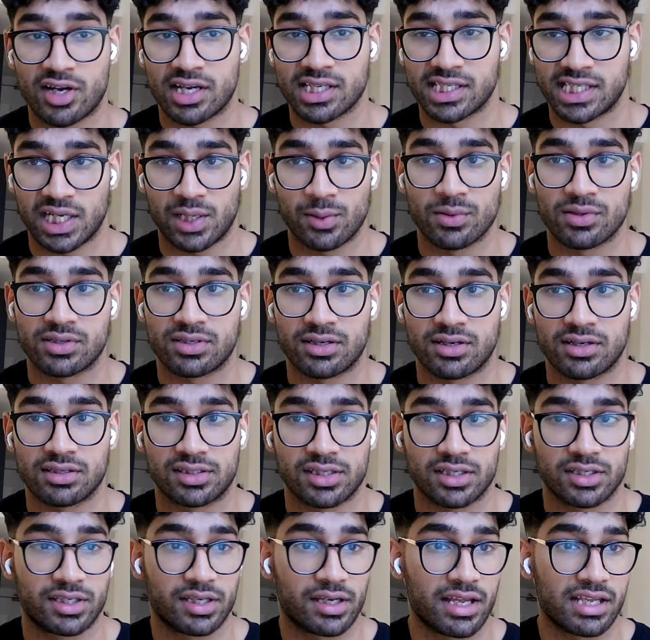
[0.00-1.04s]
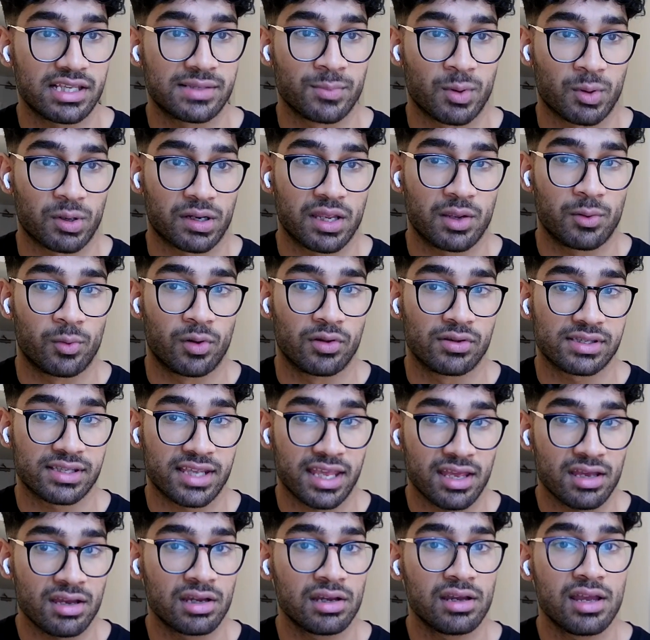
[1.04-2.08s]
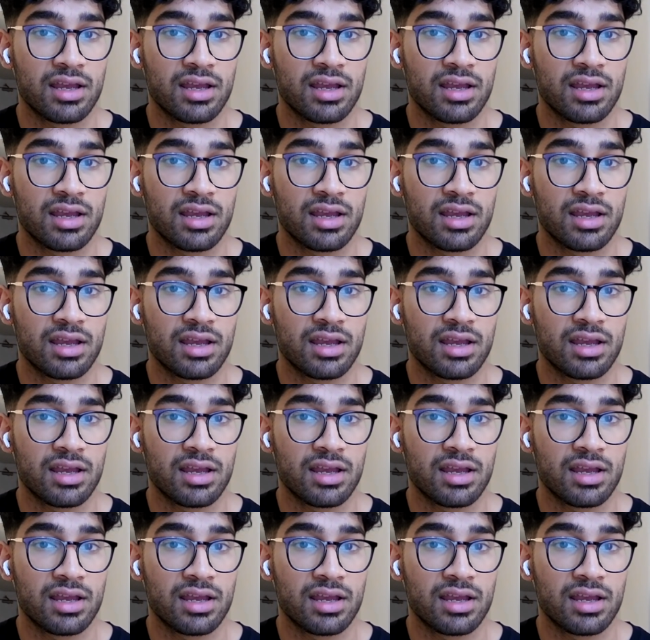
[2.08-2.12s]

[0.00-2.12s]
sequencers in today's market one scale.